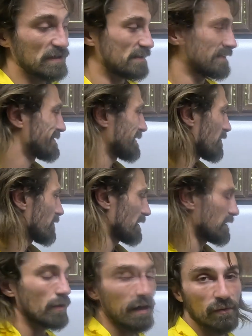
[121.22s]
doesn't sound
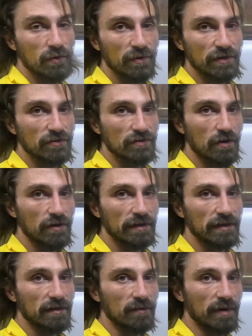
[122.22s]
like a lot, but when you're
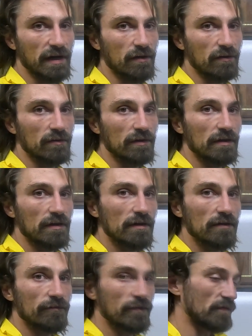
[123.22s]
talking about
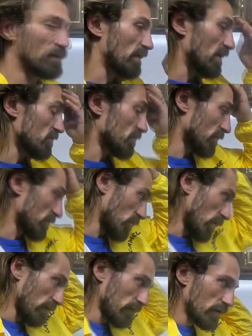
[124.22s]
50 pounds per
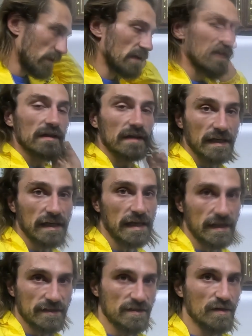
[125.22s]
square foot, it
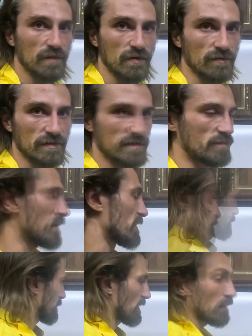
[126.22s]
adds up over the
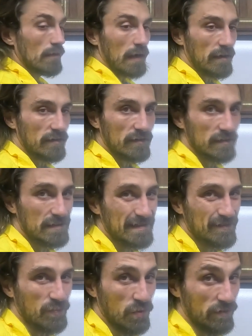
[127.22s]
span. I think this
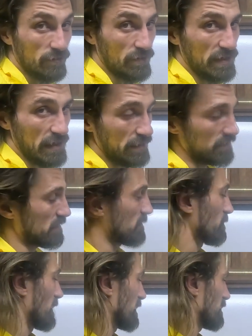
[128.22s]
is important for
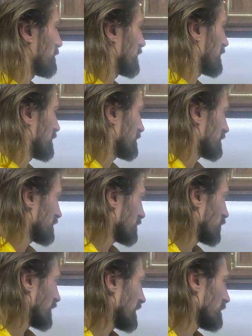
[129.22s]
decks, mainly because
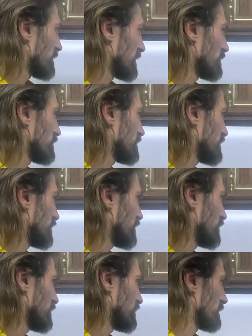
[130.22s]
we build
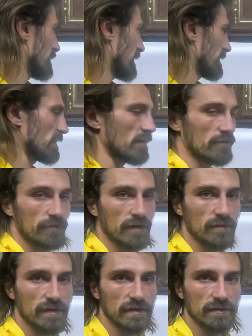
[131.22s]
to like a
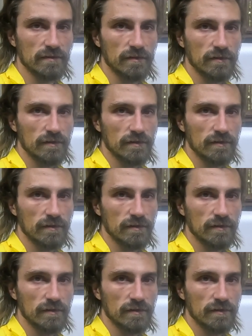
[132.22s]
50